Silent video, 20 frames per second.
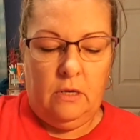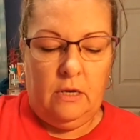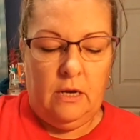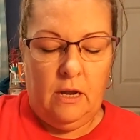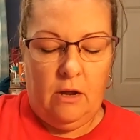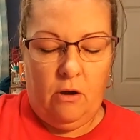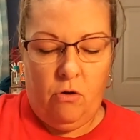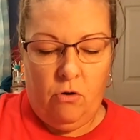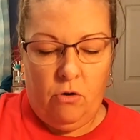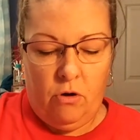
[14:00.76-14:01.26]

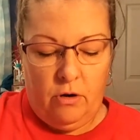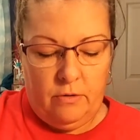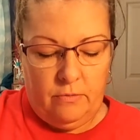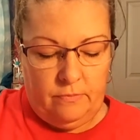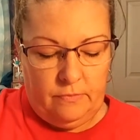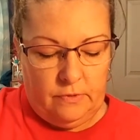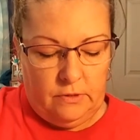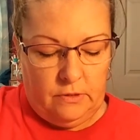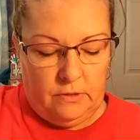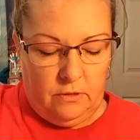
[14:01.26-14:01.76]
and
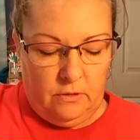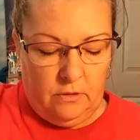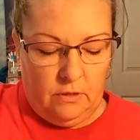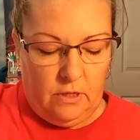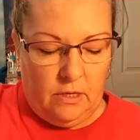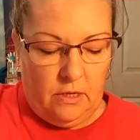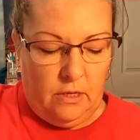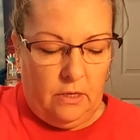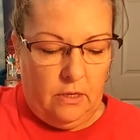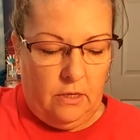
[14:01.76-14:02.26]
arms,
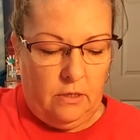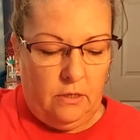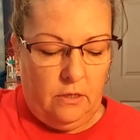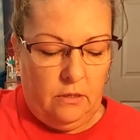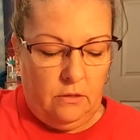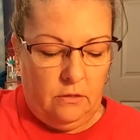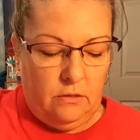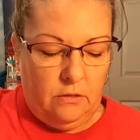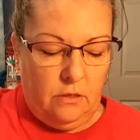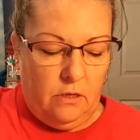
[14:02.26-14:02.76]

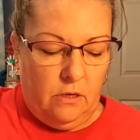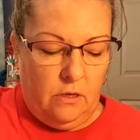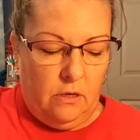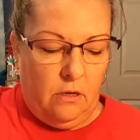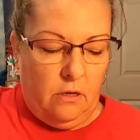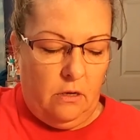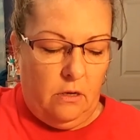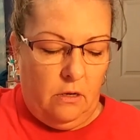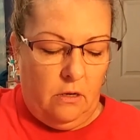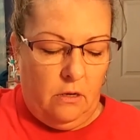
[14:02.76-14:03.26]
and
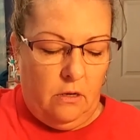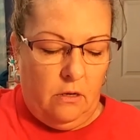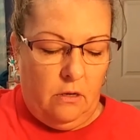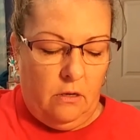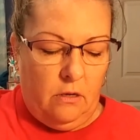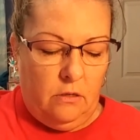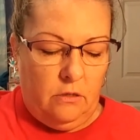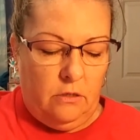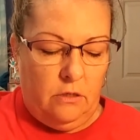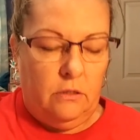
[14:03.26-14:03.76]

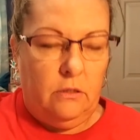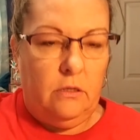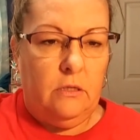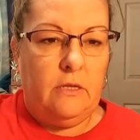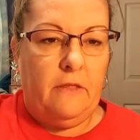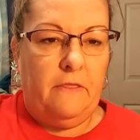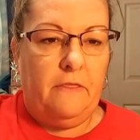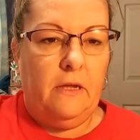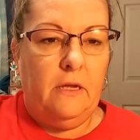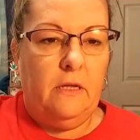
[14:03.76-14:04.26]
just
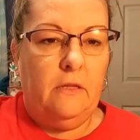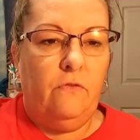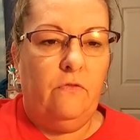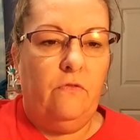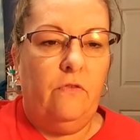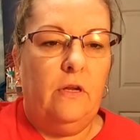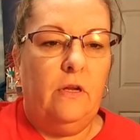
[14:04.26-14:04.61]
because I think it's